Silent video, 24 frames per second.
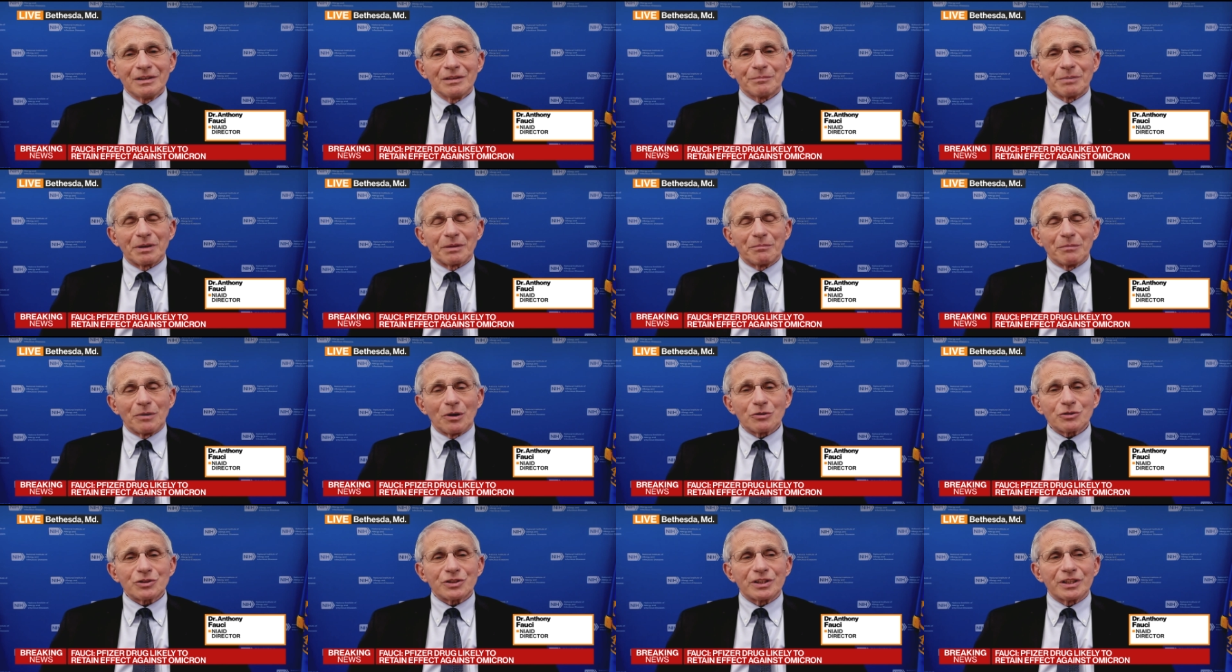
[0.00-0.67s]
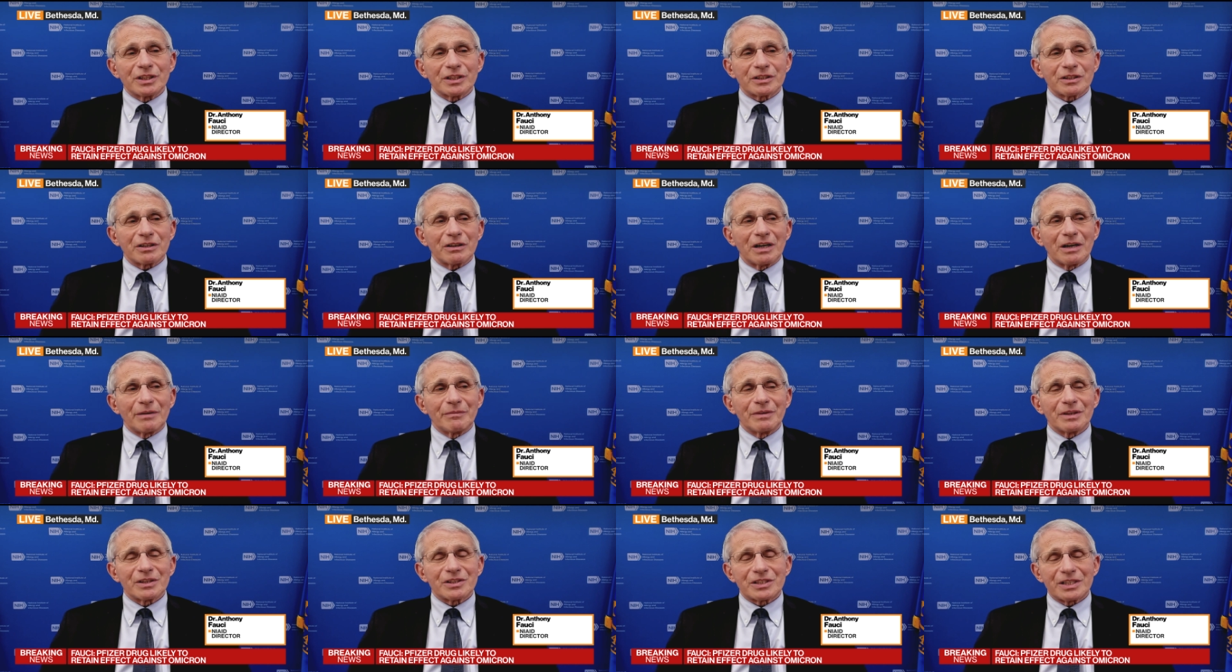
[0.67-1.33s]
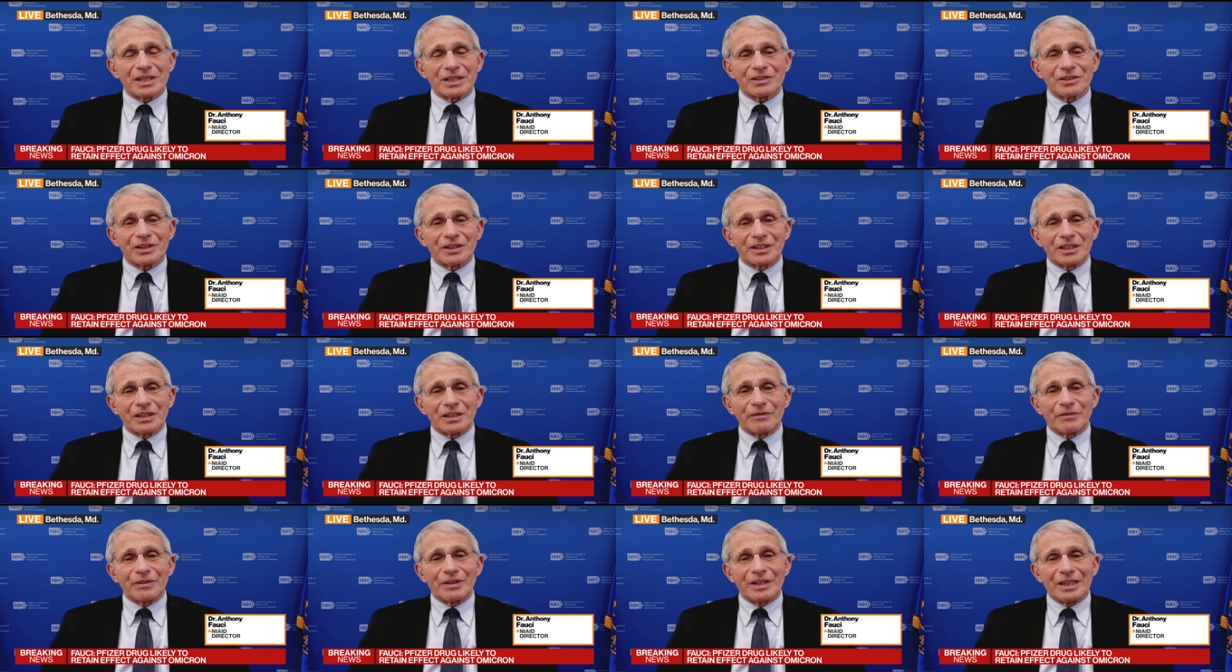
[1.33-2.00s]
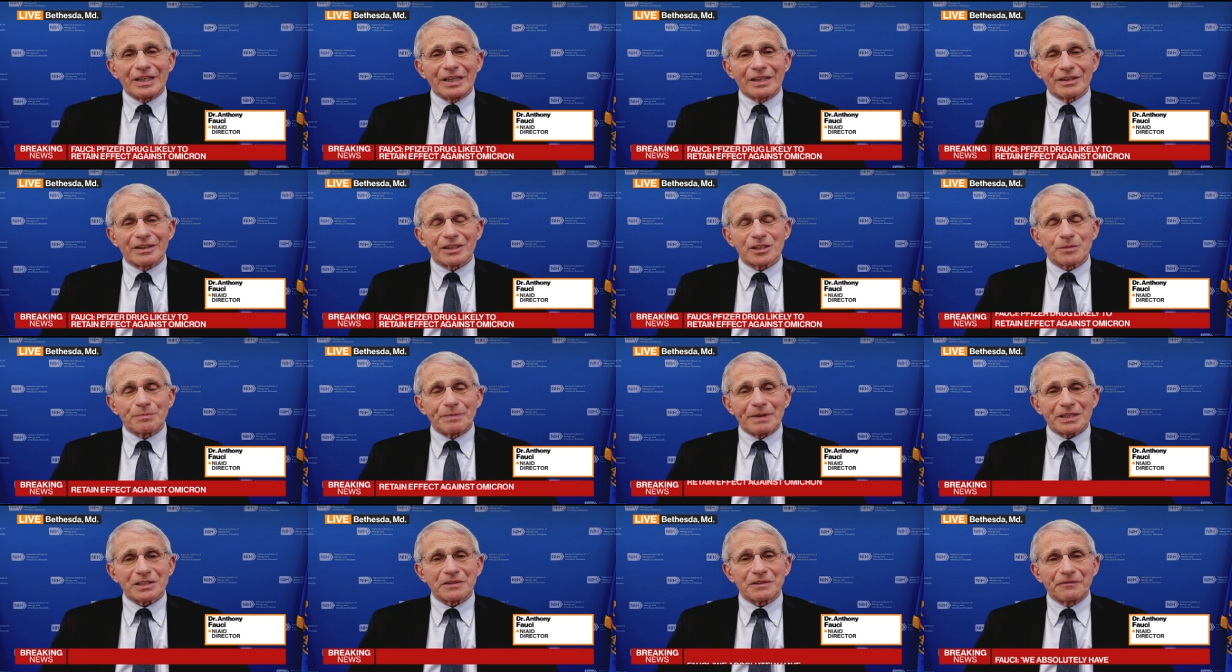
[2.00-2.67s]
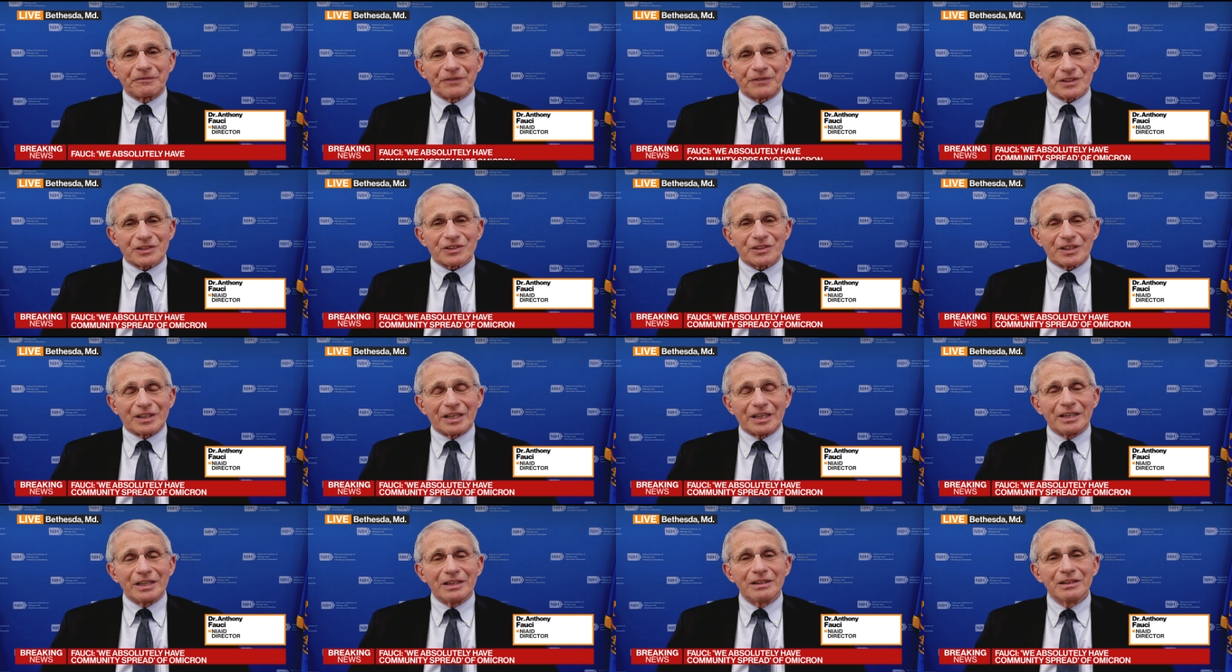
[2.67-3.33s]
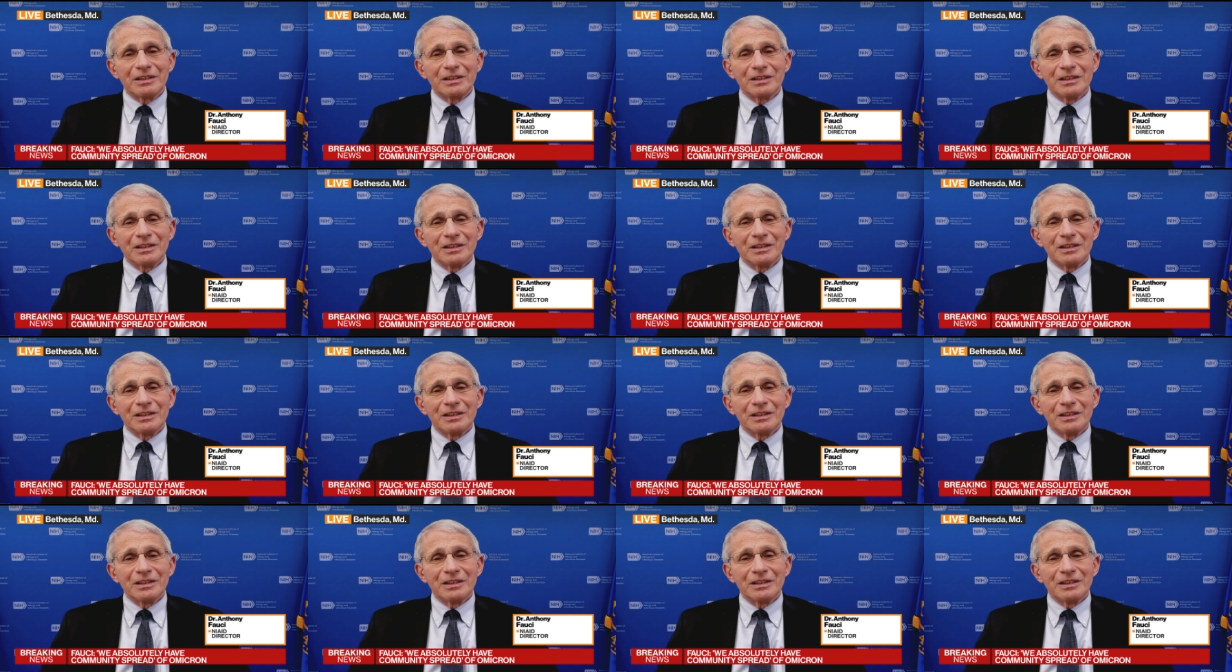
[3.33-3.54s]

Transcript: but most of the time, the sensitivity and the specificity